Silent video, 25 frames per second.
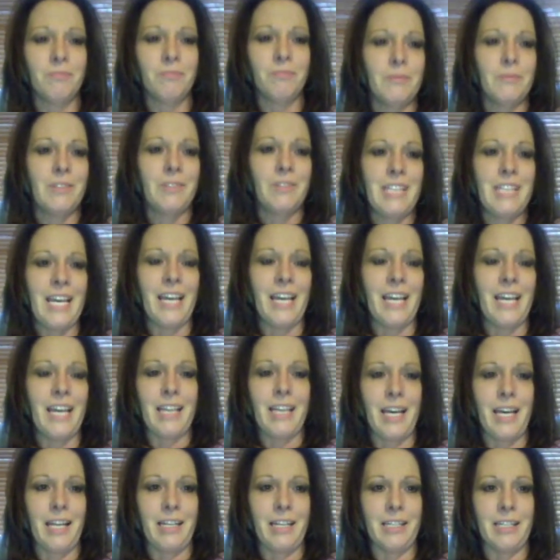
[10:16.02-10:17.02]

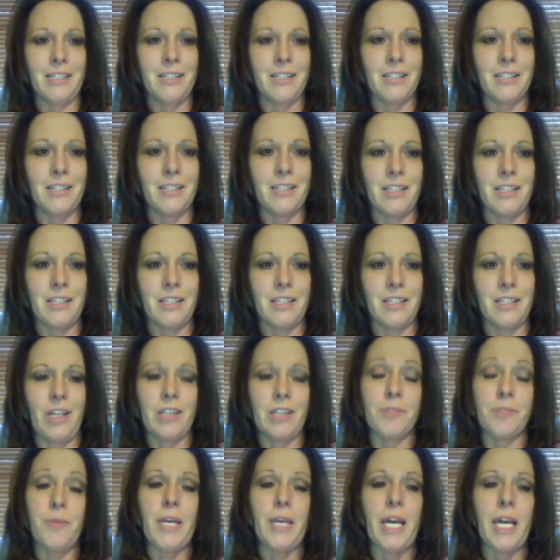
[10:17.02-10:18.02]
it's
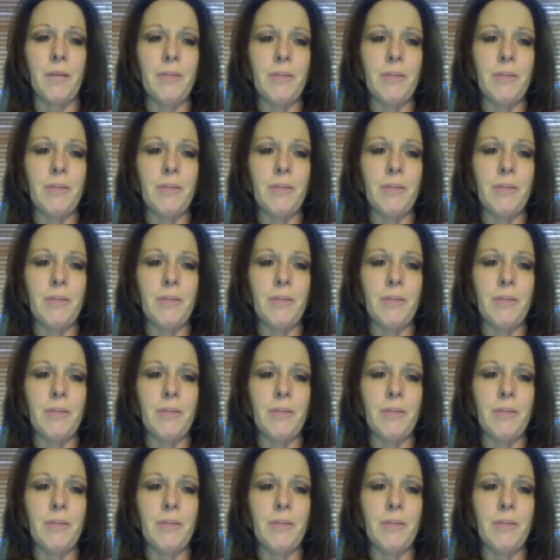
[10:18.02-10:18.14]
become a